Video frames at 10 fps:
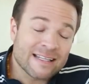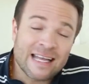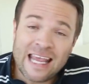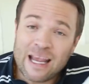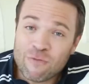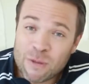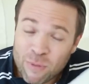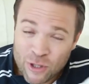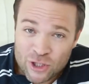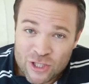that every
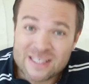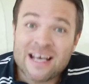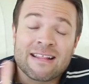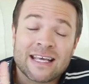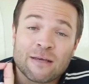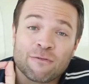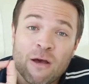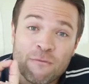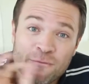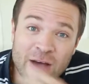purchase they give
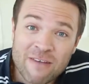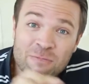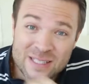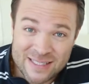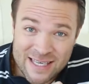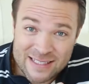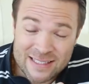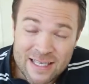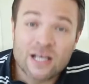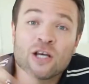
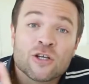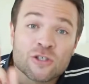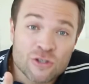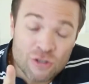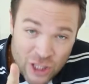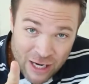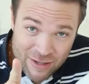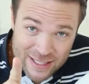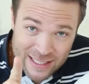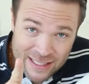5% to
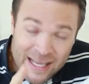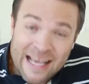charity.